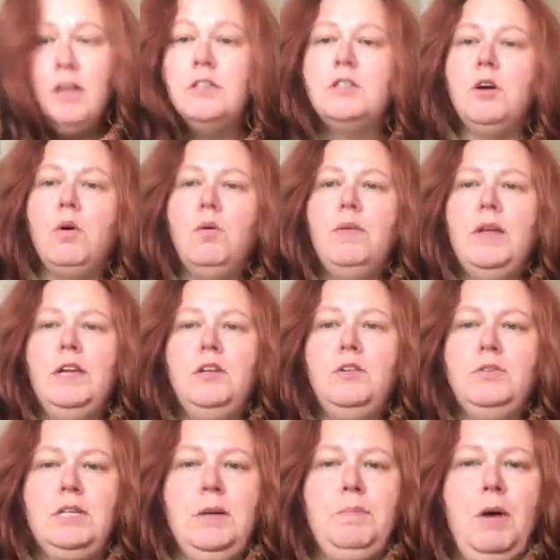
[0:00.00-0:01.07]
So it
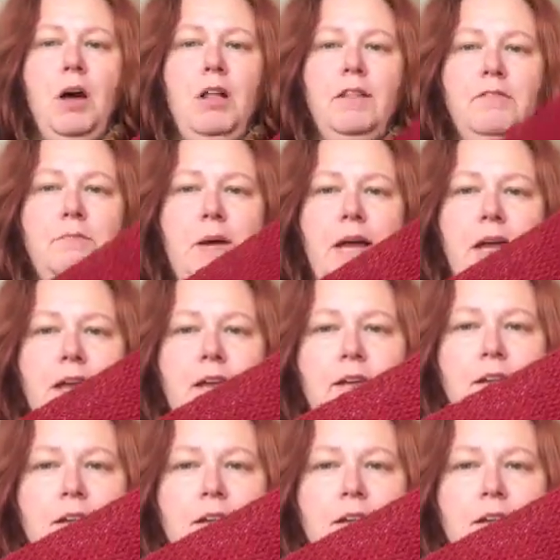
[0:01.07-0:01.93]
used up all of my